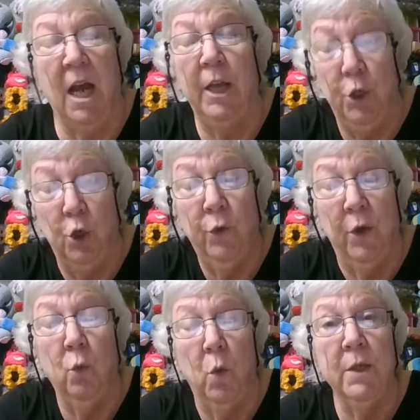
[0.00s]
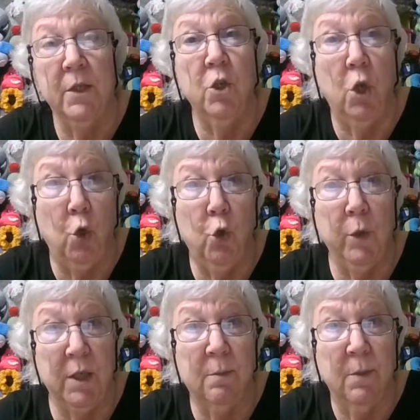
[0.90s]
I know there was no
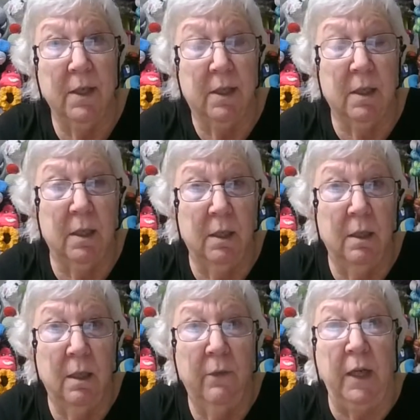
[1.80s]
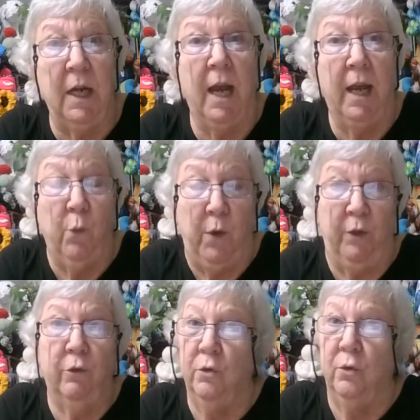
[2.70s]
Christmas that I
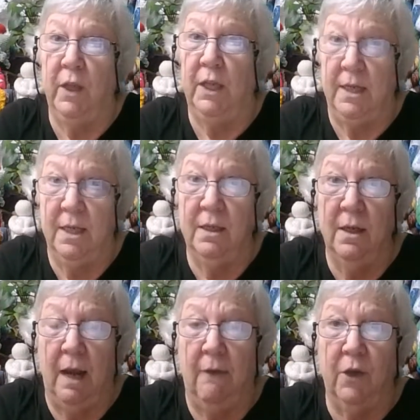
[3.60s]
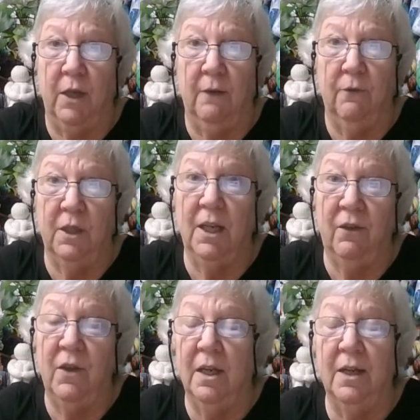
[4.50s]
went through that I didn't have a gift. And
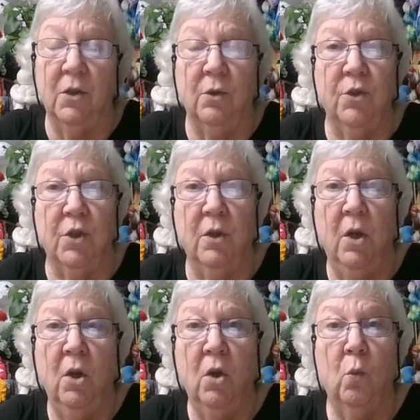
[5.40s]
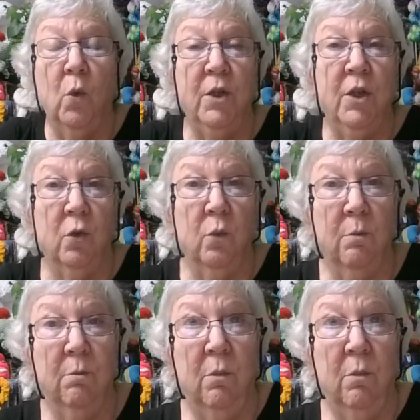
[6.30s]
I think I told you one year